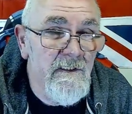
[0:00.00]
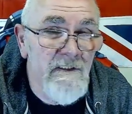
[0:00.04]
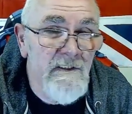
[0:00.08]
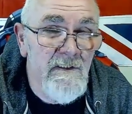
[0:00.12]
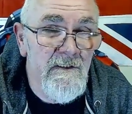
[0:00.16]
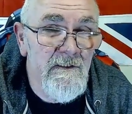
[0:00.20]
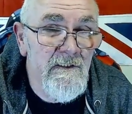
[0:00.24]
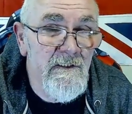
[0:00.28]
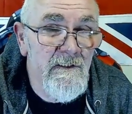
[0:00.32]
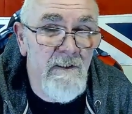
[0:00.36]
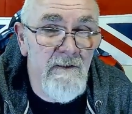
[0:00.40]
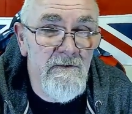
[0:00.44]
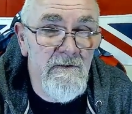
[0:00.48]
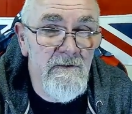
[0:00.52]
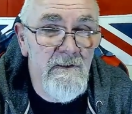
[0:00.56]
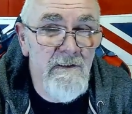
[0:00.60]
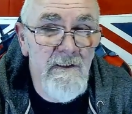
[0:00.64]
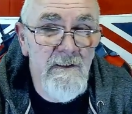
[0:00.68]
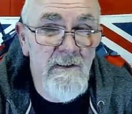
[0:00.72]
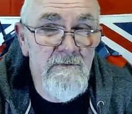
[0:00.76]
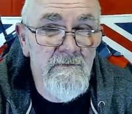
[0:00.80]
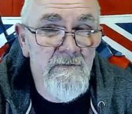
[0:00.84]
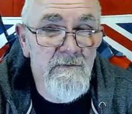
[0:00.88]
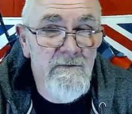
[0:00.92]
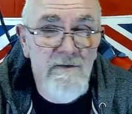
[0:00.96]
You know,
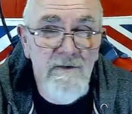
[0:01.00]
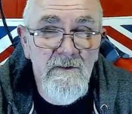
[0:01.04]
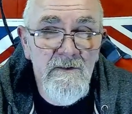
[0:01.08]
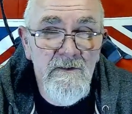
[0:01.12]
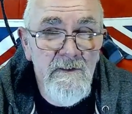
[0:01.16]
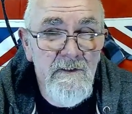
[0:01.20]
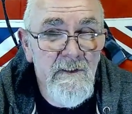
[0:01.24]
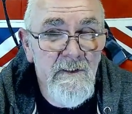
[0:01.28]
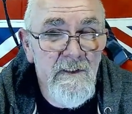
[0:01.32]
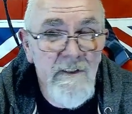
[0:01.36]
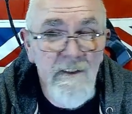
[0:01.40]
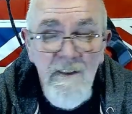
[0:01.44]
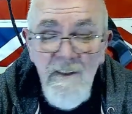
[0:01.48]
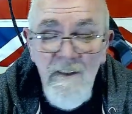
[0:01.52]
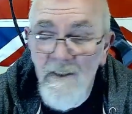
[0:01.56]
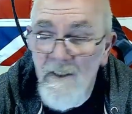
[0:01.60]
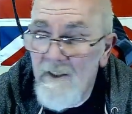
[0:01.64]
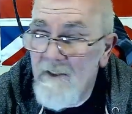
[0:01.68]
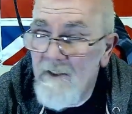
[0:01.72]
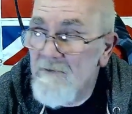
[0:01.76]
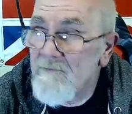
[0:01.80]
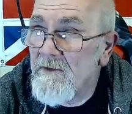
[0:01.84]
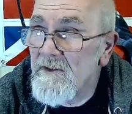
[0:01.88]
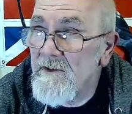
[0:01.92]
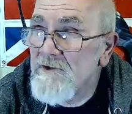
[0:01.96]

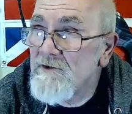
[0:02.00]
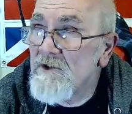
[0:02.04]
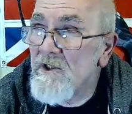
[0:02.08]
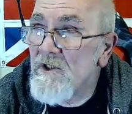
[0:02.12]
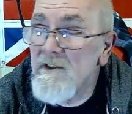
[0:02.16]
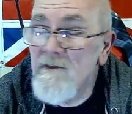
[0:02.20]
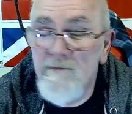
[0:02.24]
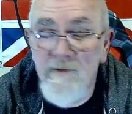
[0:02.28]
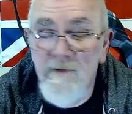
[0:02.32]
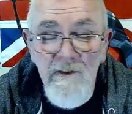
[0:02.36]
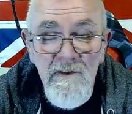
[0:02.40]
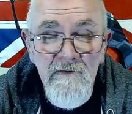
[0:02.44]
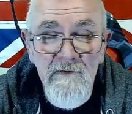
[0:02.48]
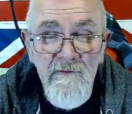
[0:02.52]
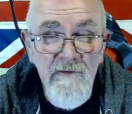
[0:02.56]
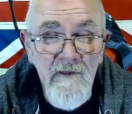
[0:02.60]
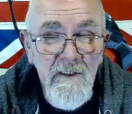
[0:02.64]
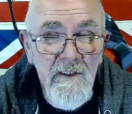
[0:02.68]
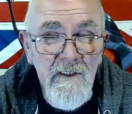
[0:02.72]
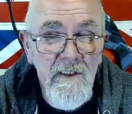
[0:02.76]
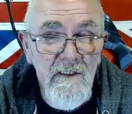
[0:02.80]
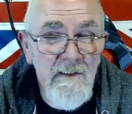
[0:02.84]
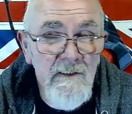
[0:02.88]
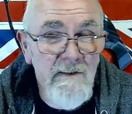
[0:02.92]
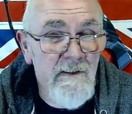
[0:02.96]
it'd be cheaper to
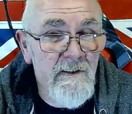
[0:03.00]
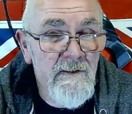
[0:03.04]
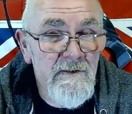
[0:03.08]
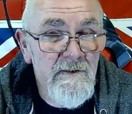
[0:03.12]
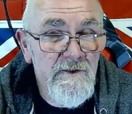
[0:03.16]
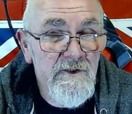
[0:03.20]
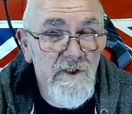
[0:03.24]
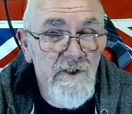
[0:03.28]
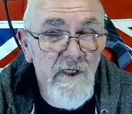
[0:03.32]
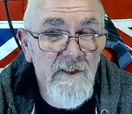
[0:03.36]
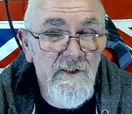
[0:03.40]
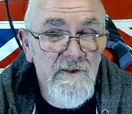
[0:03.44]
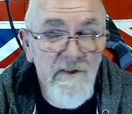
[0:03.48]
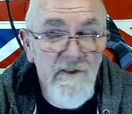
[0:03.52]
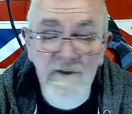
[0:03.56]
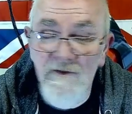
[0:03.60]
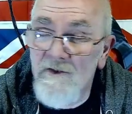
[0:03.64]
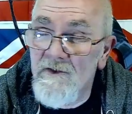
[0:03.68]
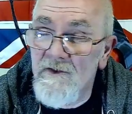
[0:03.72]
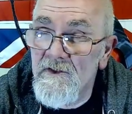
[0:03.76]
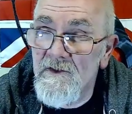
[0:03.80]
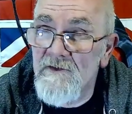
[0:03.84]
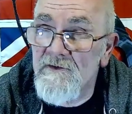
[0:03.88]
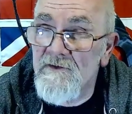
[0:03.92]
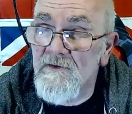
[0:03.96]
fucking chase your
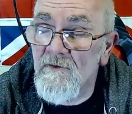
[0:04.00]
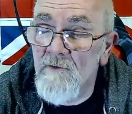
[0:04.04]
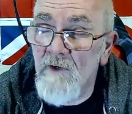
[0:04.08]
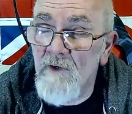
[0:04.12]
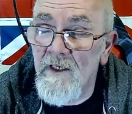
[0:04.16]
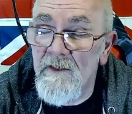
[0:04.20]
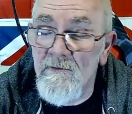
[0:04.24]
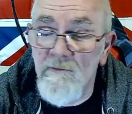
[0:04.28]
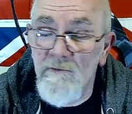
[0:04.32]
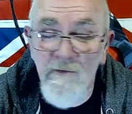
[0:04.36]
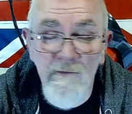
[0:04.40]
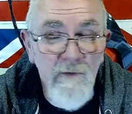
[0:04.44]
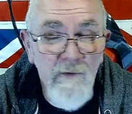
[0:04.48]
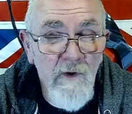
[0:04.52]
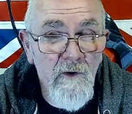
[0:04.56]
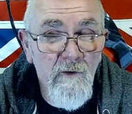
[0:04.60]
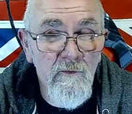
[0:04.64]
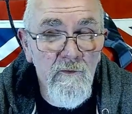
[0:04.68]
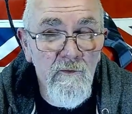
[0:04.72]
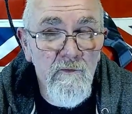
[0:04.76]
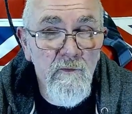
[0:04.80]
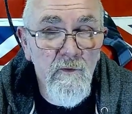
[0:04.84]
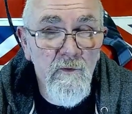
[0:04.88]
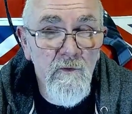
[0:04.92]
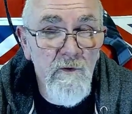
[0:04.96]
turds away with
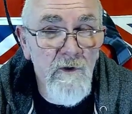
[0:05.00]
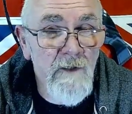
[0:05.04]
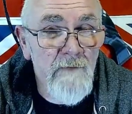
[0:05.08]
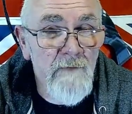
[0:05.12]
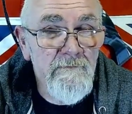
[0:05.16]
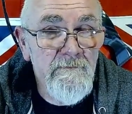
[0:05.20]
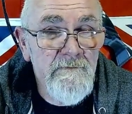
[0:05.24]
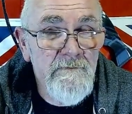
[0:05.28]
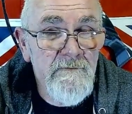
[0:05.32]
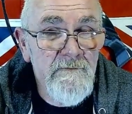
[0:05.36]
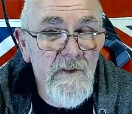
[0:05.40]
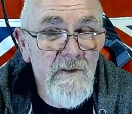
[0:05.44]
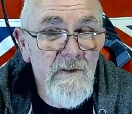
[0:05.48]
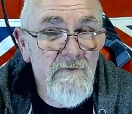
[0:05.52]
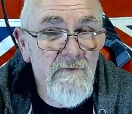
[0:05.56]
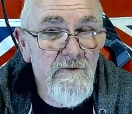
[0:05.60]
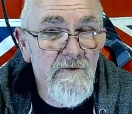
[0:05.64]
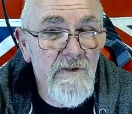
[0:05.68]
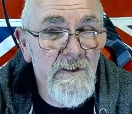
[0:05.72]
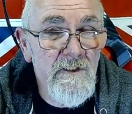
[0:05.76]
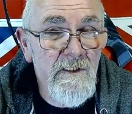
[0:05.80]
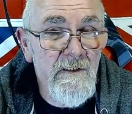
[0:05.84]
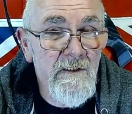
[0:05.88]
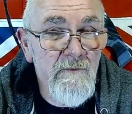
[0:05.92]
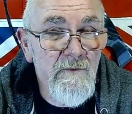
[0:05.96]
bottled water. It
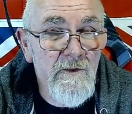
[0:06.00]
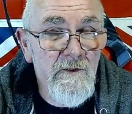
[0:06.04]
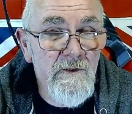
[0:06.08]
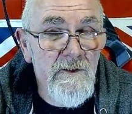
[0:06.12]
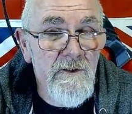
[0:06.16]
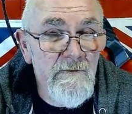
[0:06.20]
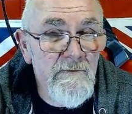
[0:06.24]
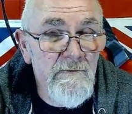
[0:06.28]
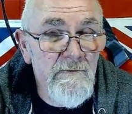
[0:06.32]
really would.